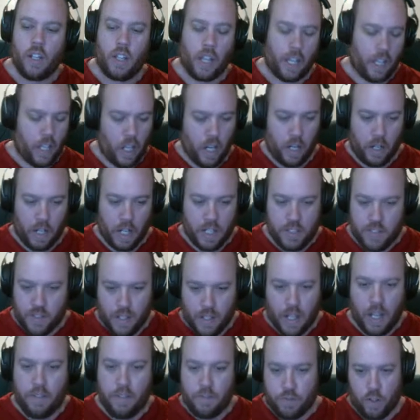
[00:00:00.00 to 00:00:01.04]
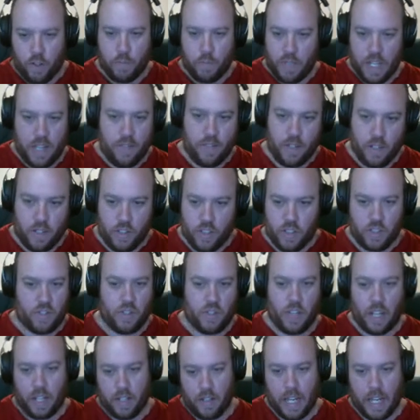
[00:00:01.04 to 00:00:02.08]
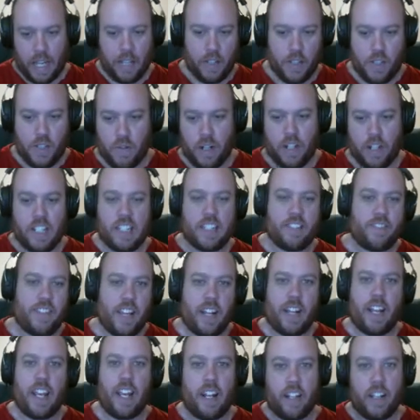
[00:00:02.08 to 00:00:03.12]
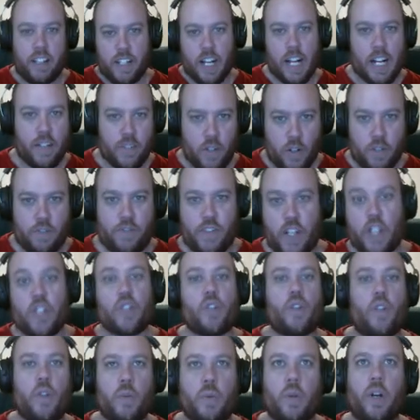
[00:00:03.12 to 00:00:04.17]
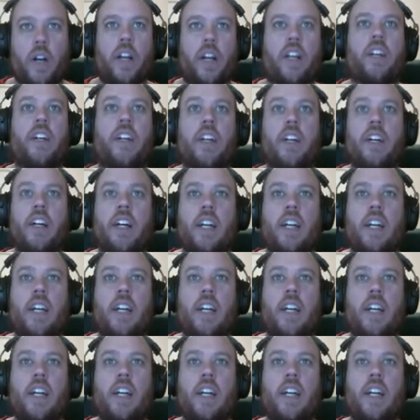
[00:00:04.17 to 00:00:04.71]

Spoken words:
aside from even just like Atlas Shrugged and the Vanna Hen, the kind of her fictional work,